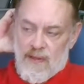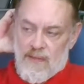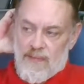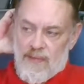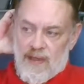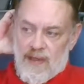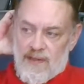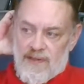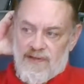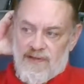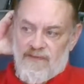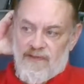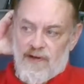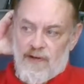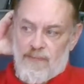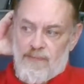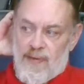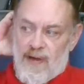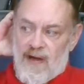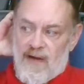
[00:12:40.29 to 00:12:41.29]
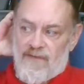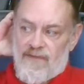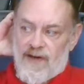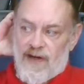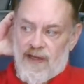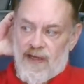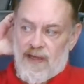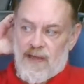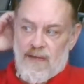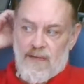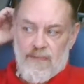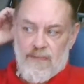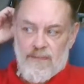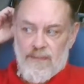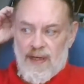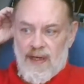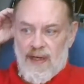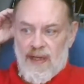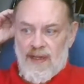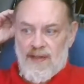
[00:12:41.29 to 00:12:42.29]
because of their poverty
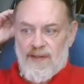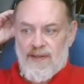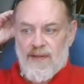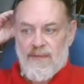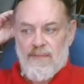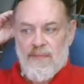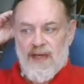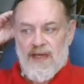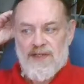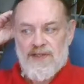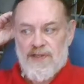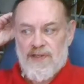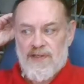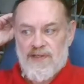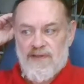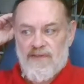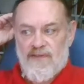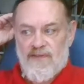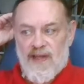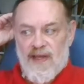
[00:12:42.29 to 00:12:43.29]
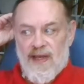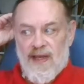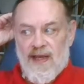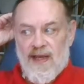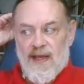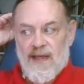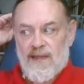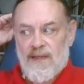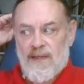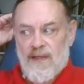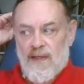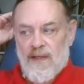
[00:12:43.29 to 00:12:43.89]
beneath the meshes of the act,